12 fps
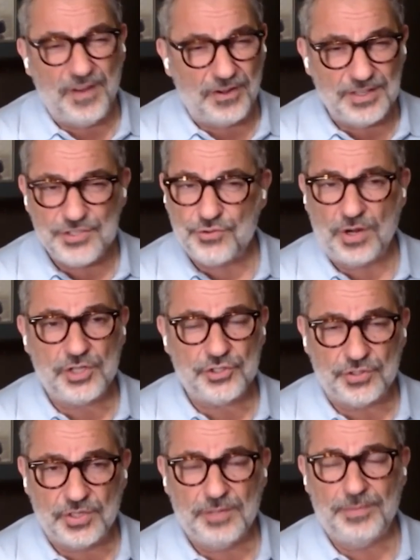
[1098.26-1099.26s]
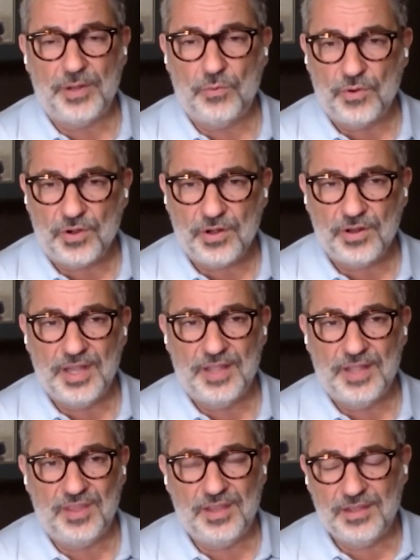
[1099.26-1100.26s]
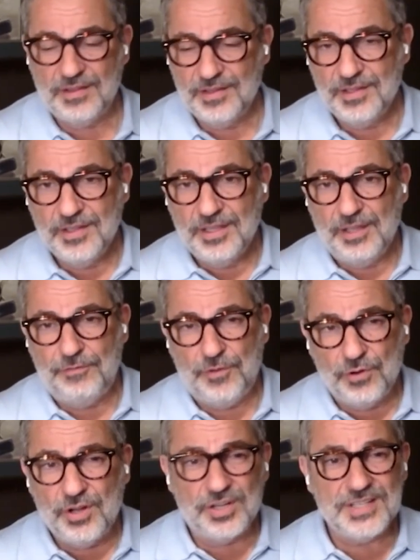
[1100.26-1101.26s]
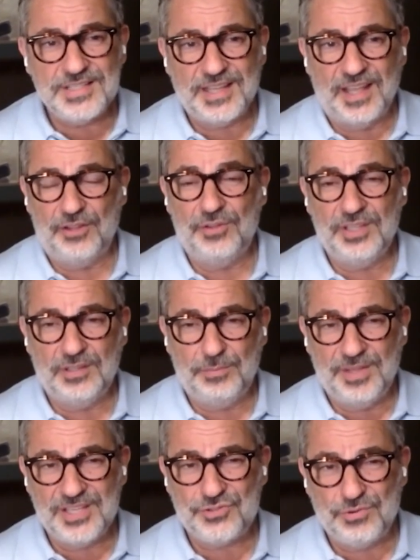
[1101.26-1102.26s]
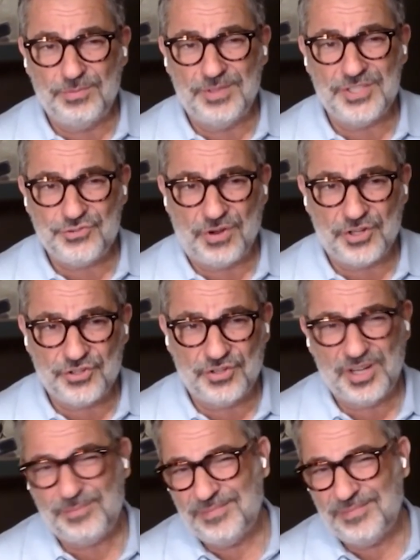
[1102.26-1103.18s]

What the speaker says: very structured in my work. I think if you're going to scale, you need to be extremely structured.